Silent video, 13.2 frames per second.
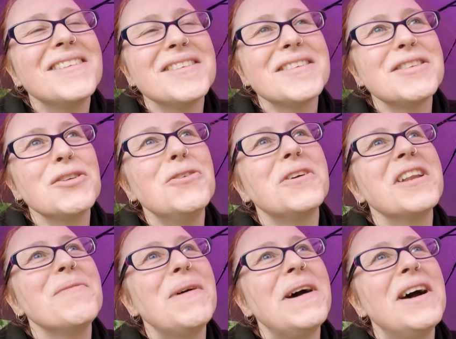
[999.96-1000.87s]
I was just
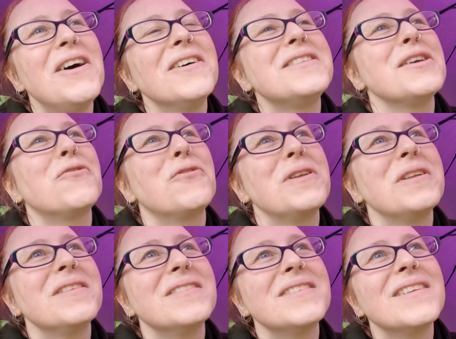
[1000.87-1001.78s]
talking about our
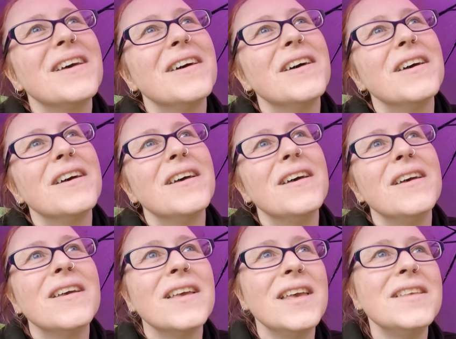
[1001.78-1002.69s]
different
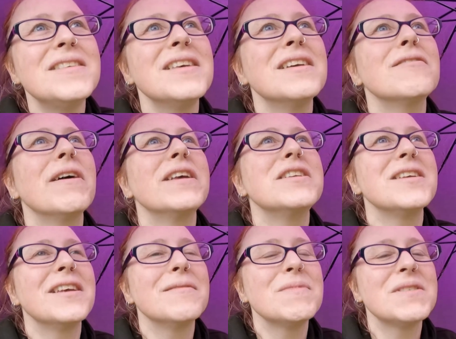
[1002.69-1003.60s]
eating
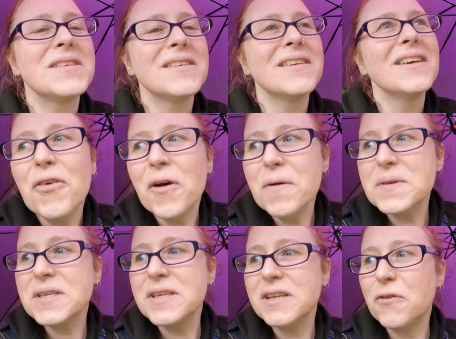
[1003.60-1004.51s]
regimes. I thought I
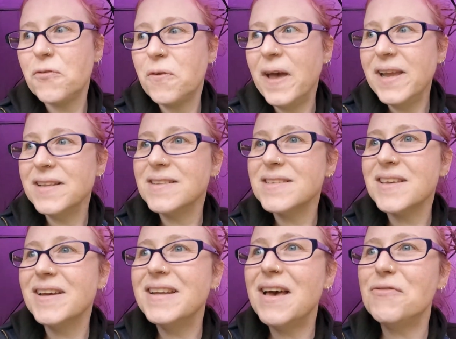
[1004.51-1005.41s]
was gonna faint.
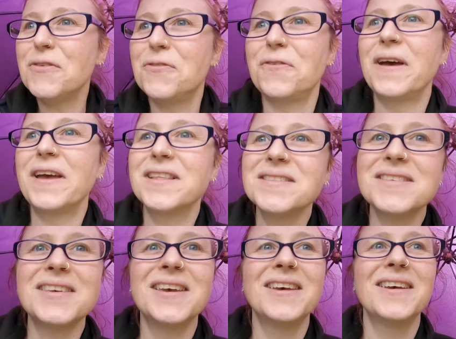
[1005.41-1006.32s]
I never faint.